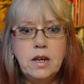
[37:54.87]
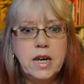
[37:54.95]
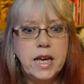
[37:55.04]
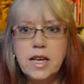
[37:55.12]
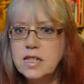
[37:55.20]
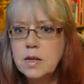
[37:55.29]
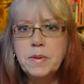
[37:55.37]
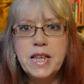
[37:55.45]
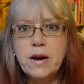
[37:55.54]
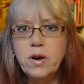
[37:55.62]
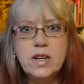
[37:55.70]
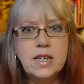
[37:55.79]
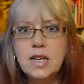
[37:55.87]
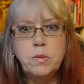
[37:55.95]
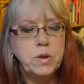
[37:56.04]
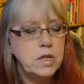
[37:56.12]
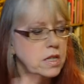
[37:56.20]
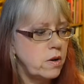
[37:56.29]
nicking some of their ideas
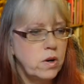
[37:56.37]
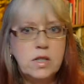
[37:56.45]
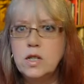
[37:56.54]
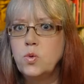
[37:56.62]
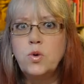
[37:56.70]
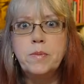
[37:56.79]
because their ideas were